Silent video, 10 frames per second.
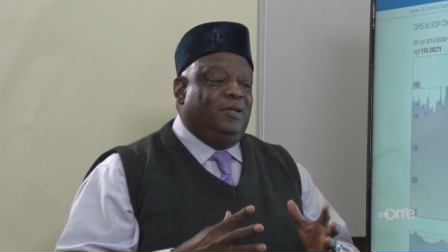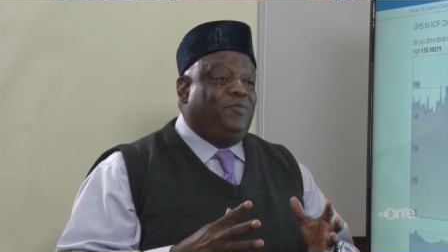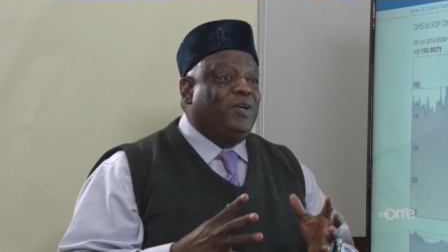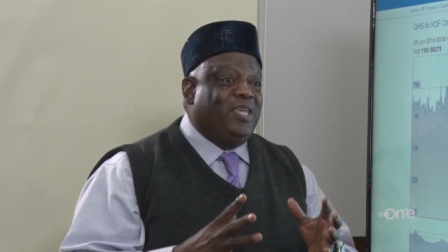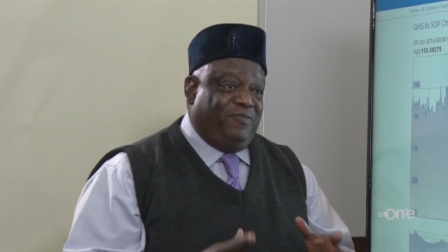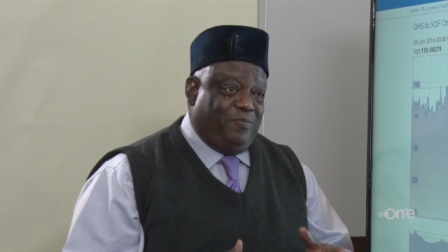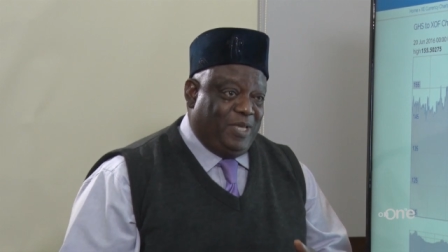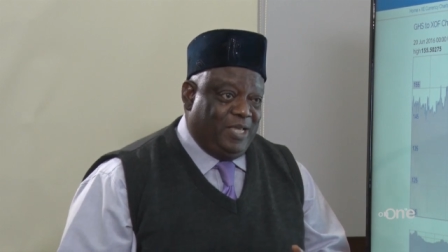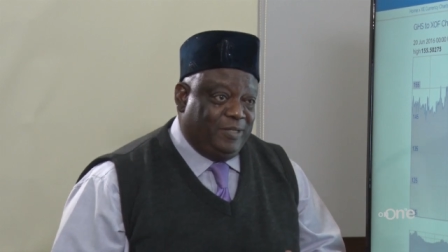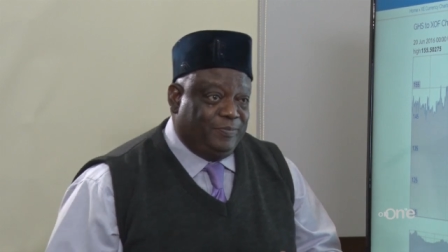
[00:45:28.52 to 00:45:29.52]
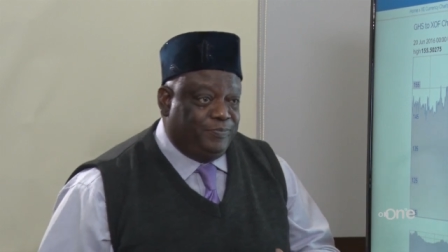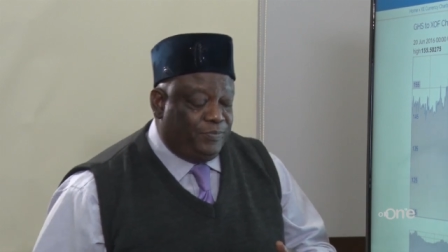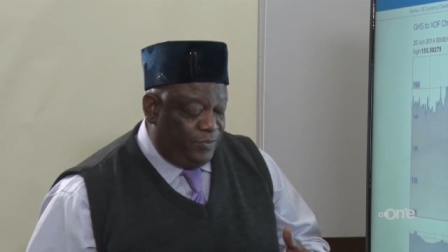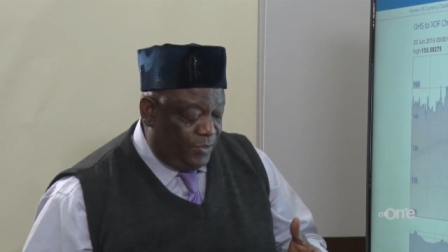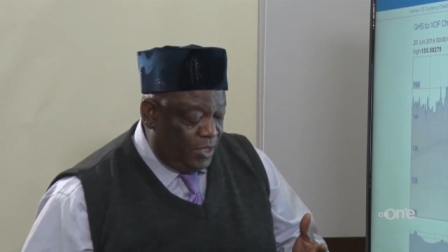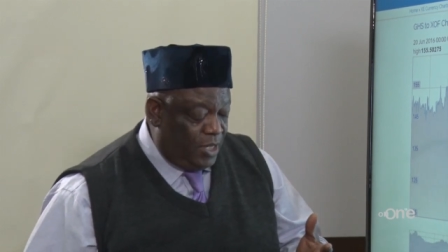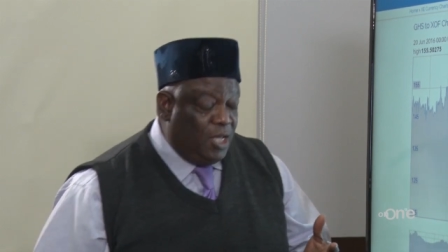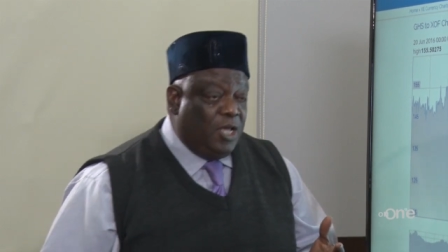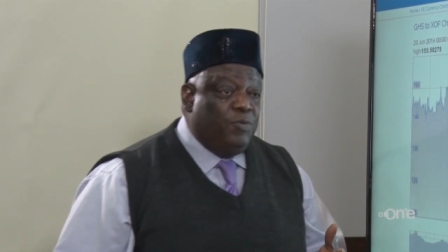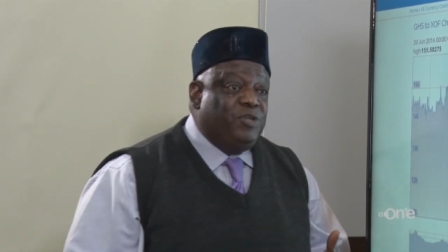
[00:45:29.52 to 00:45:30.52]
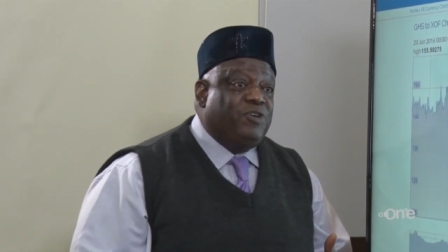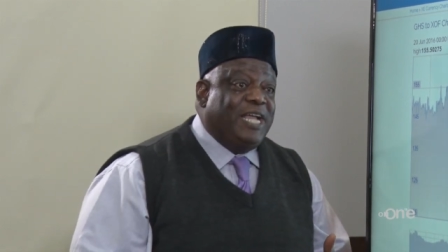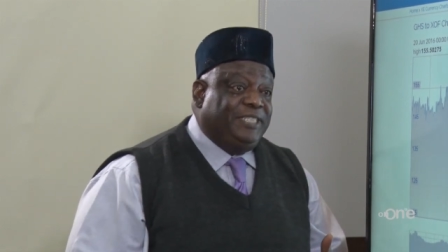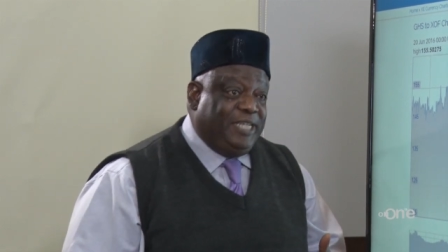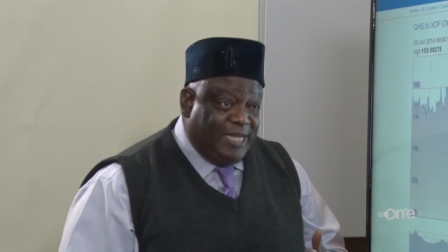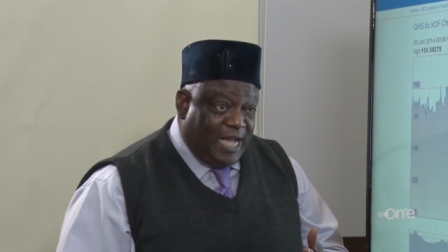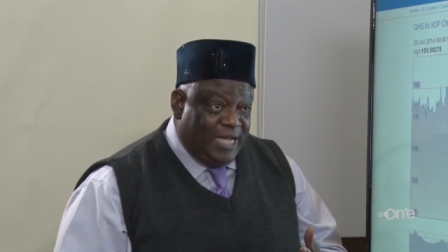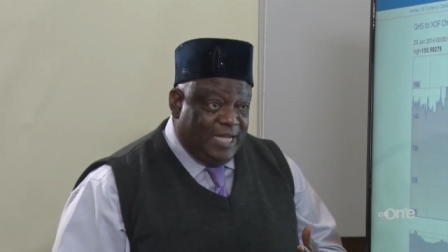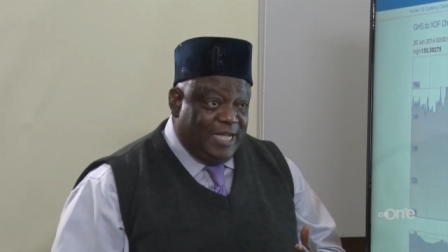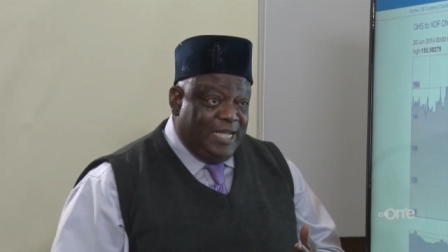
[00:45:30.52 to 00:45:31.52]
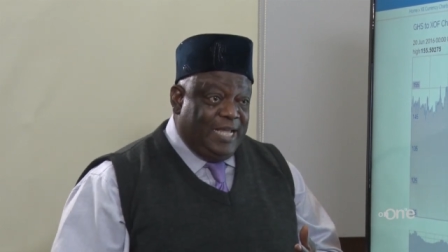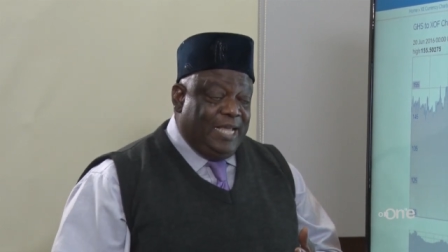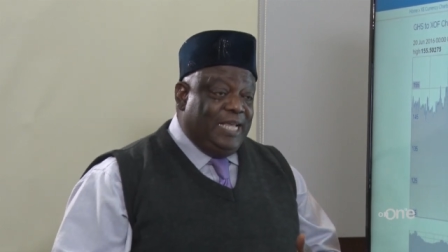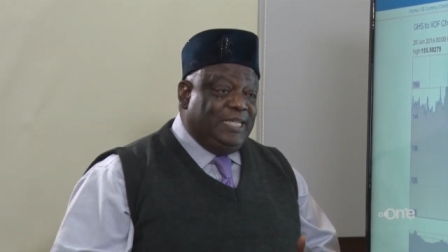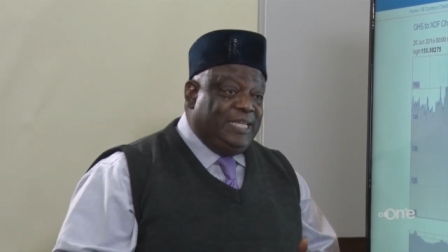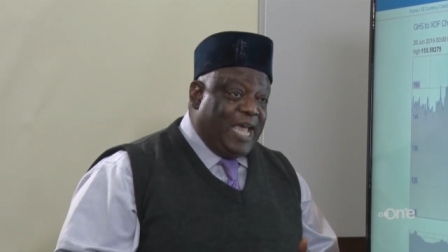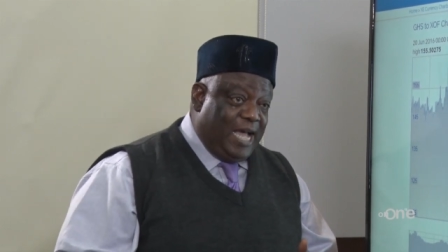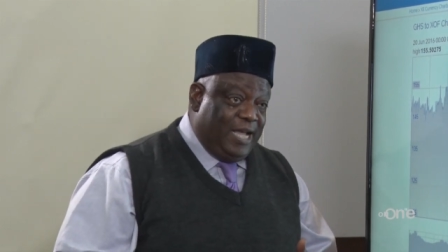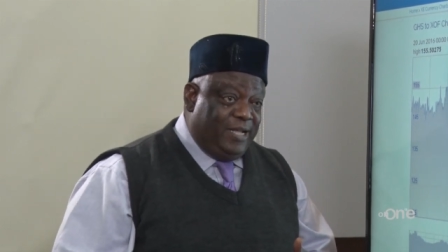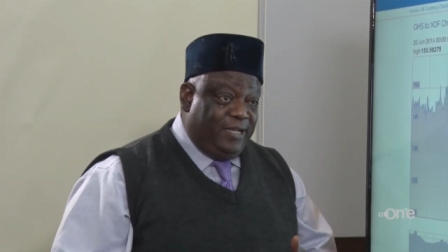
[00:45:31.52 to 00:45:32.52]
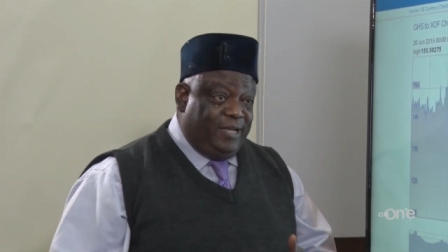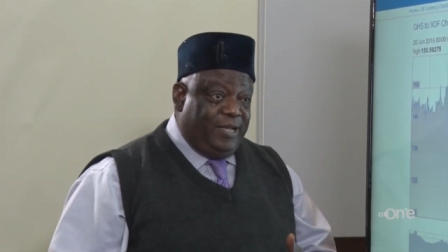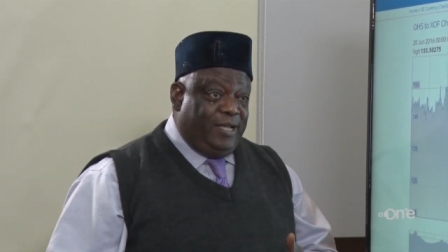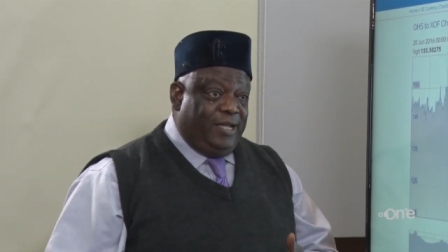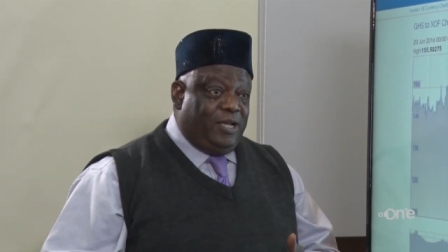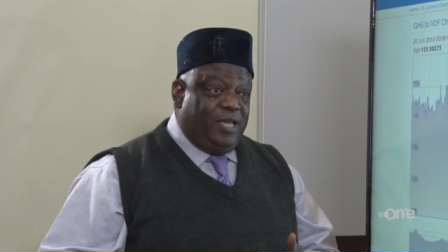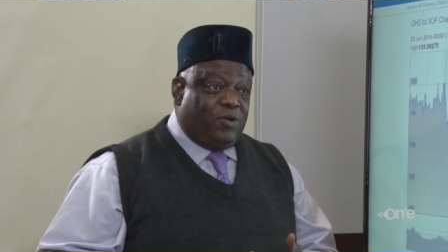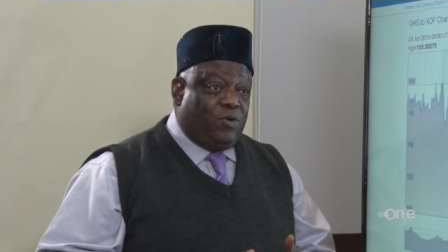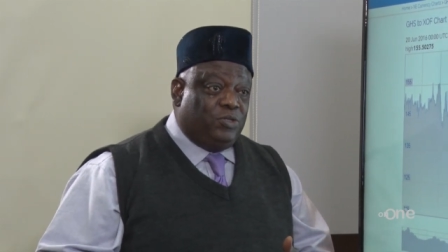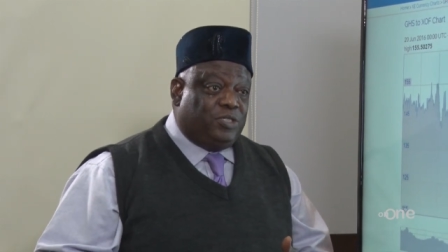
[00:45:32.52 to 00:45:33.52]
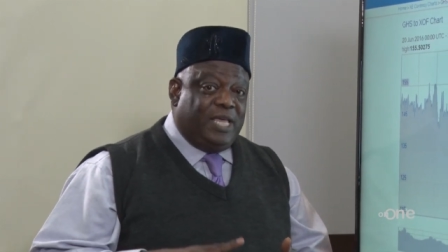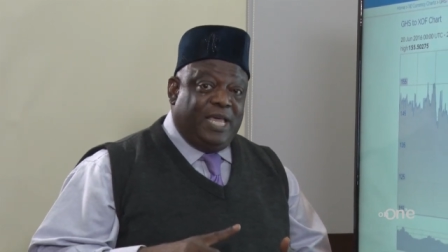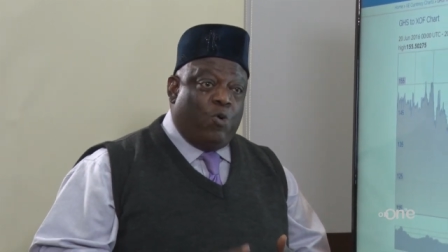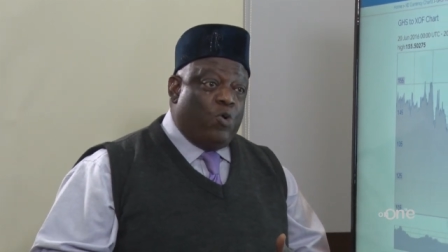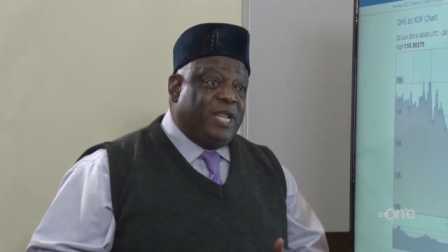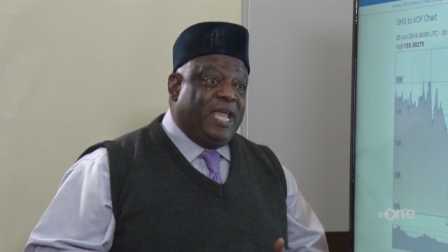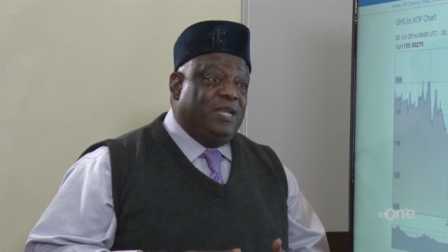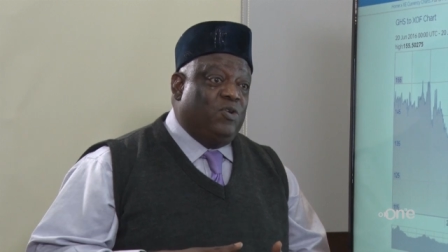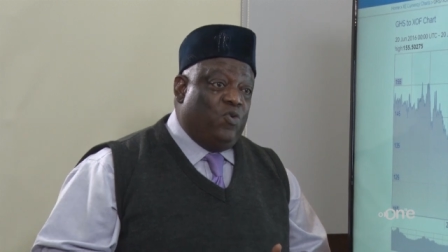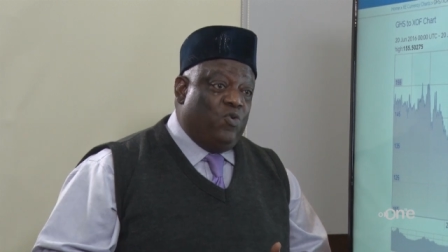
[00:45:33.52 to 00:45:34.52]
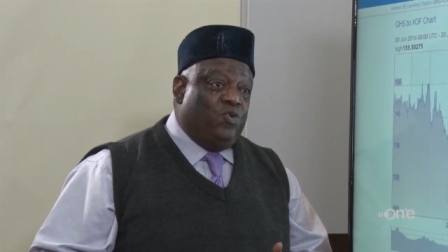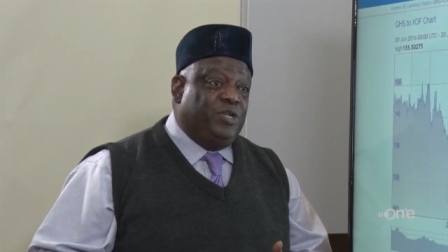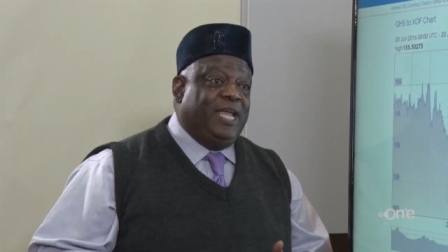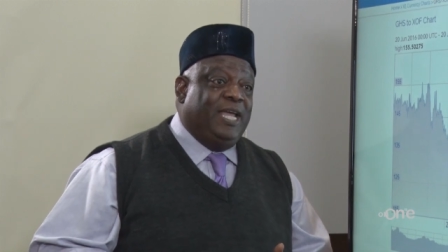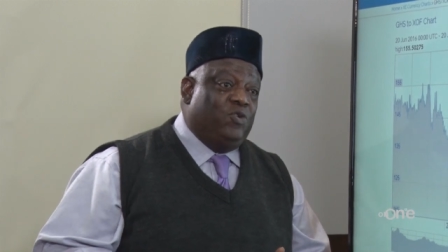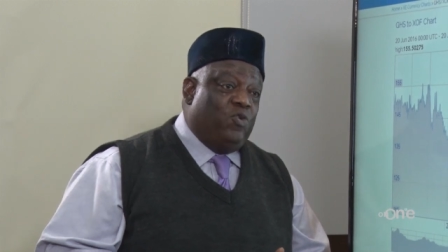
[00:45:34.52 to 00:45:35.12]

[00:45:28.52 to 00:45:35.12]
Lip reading: Forgive me. We tried JINTA. Yeah. It goes on and on and